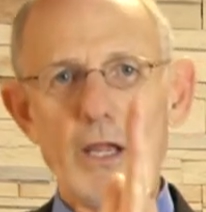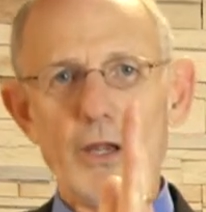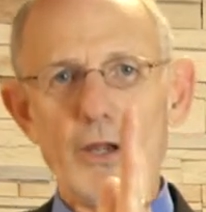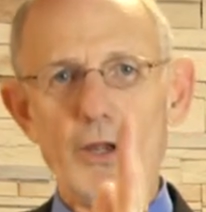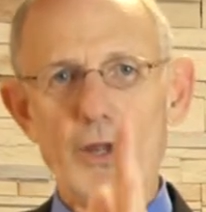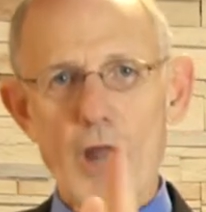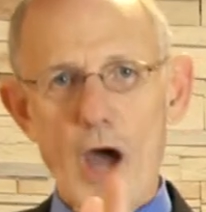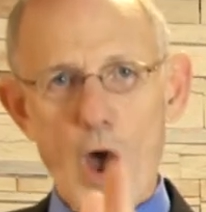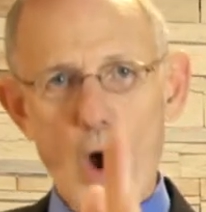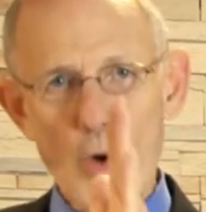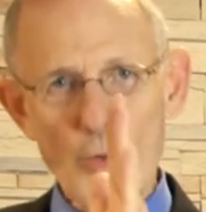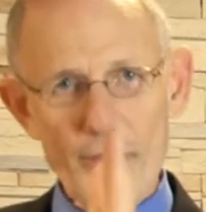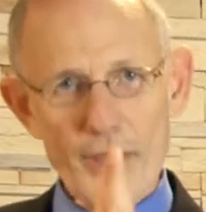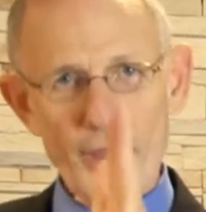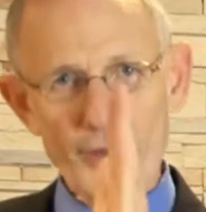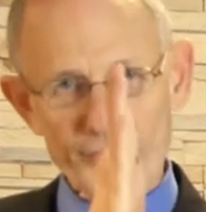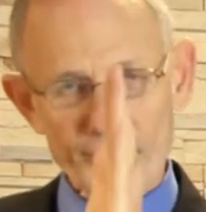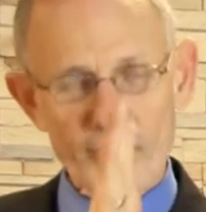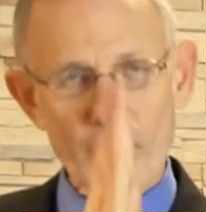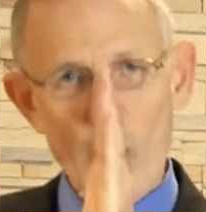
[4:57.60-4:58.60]
Know
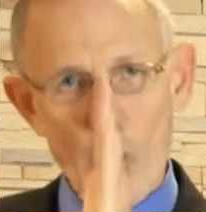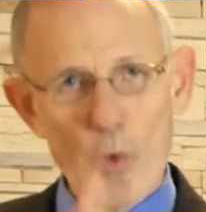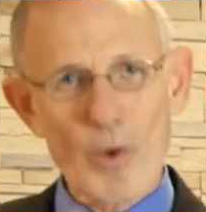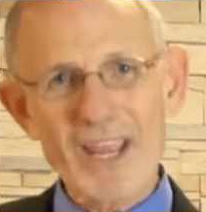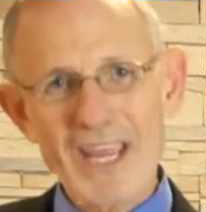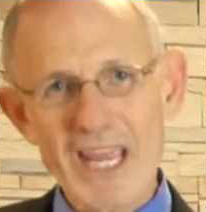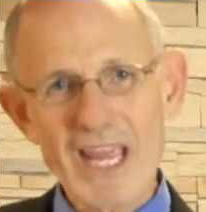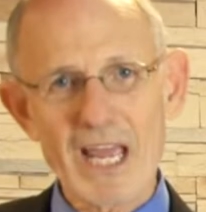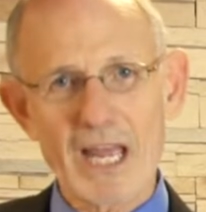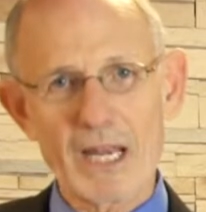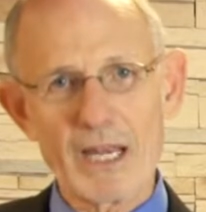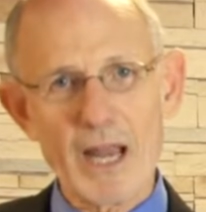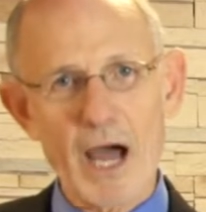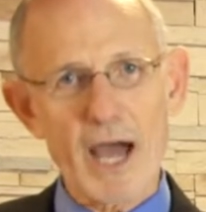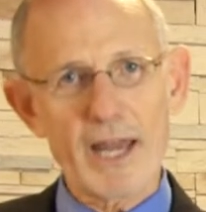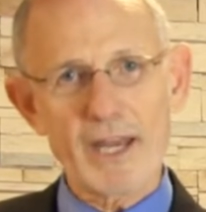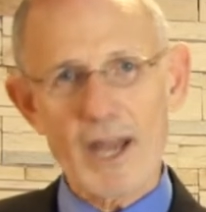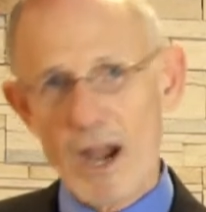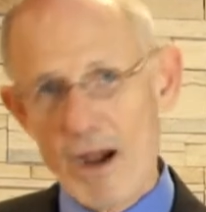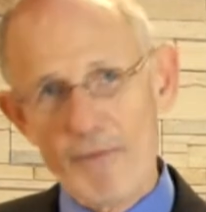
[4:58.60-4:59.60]
this going in.
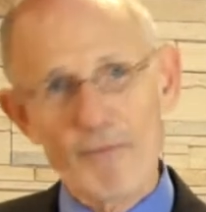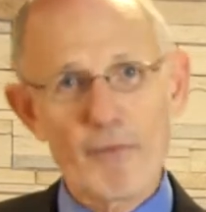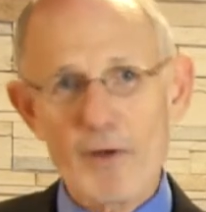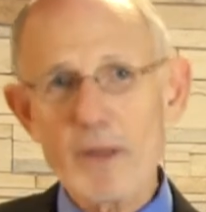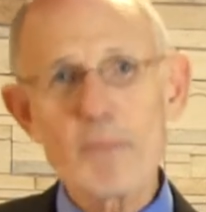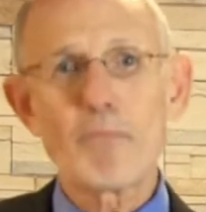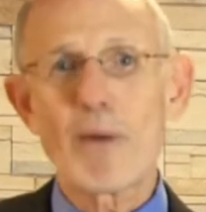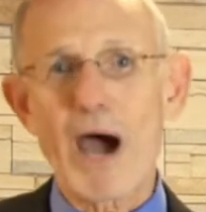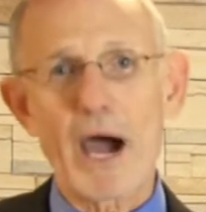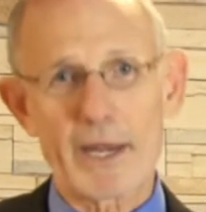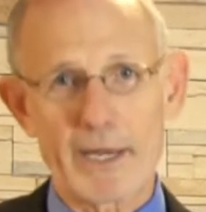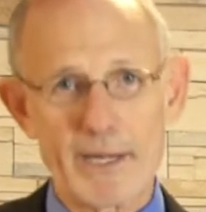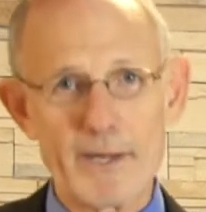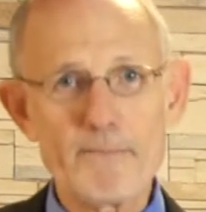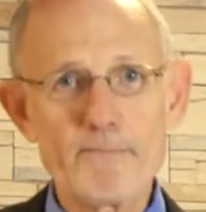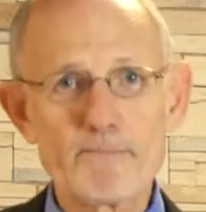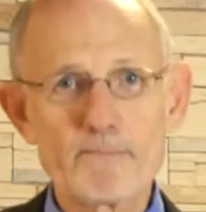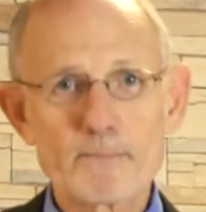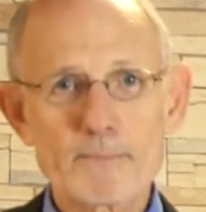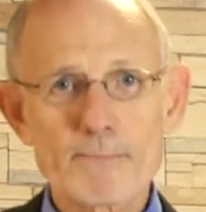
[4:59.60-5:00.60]
Not
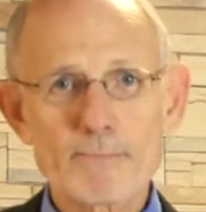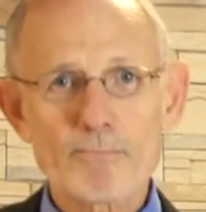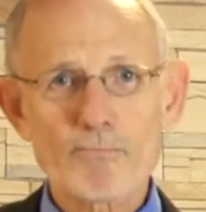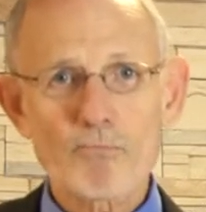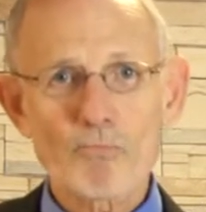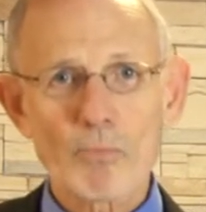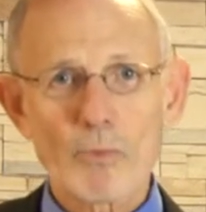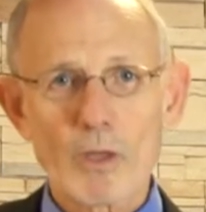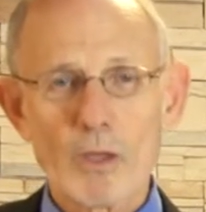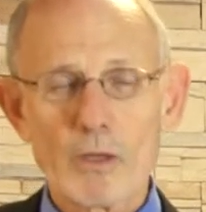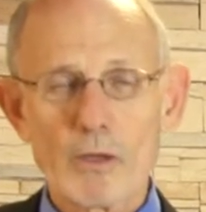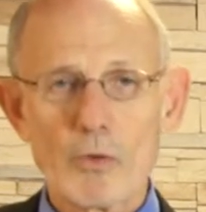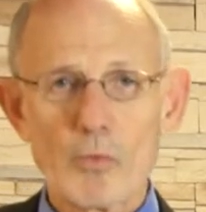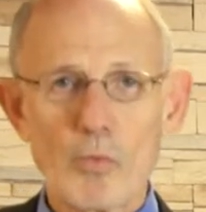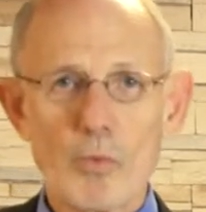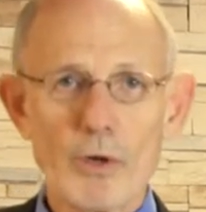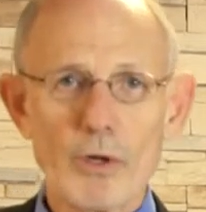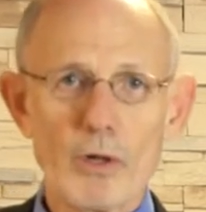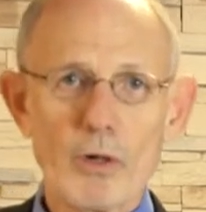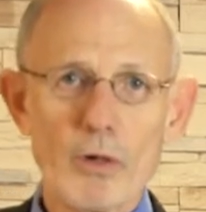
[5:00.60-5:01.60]
everybody
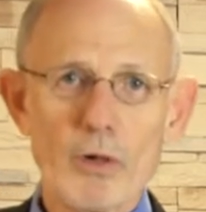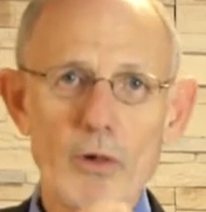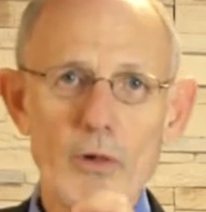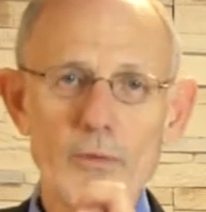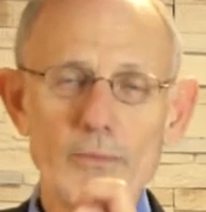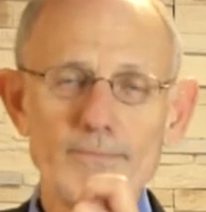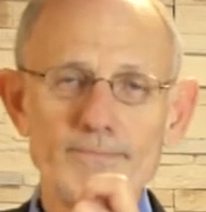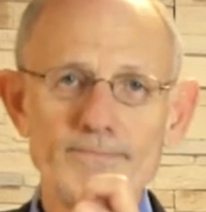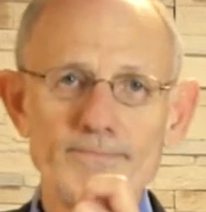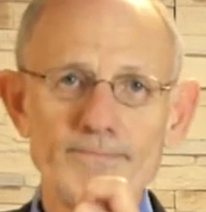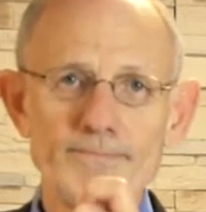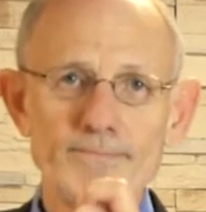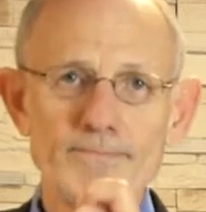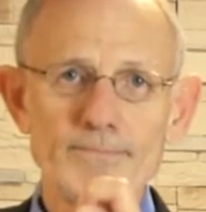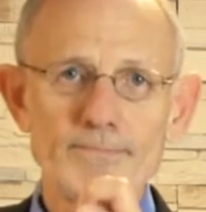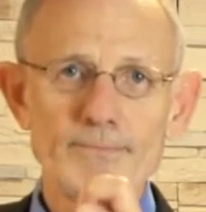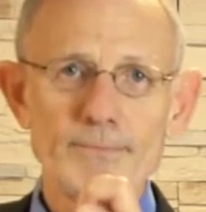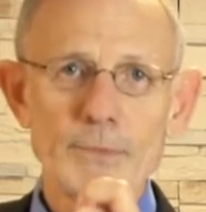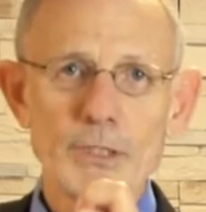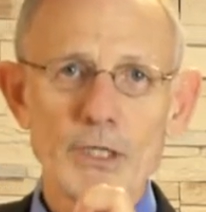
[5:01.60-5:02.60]
will
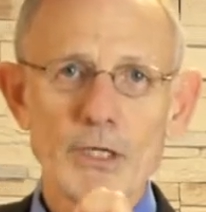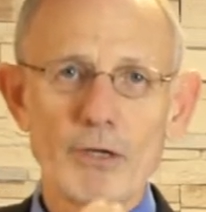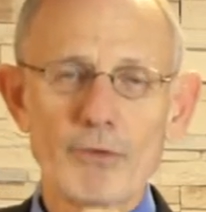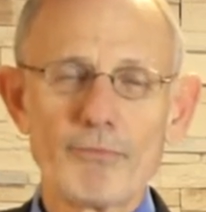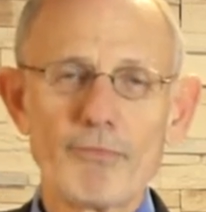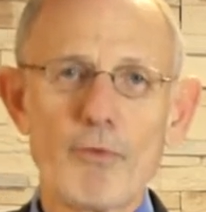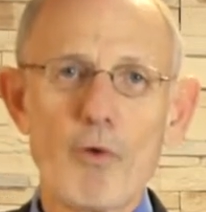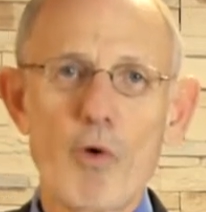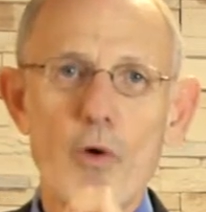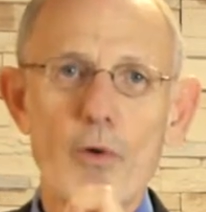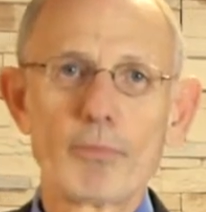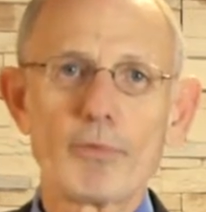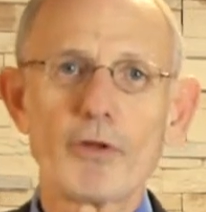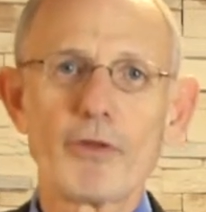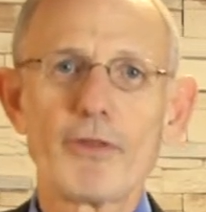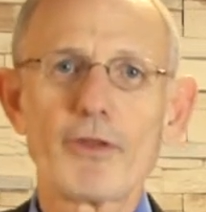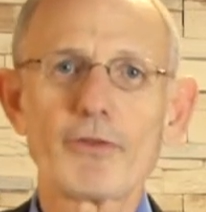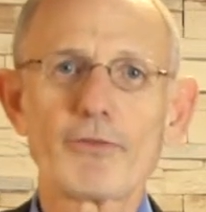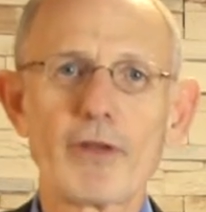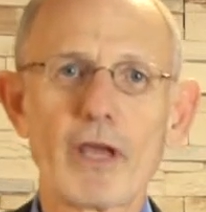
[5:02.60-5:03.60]
conform to
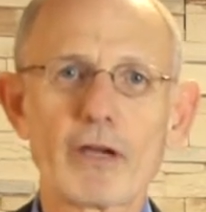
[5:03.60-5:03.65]
this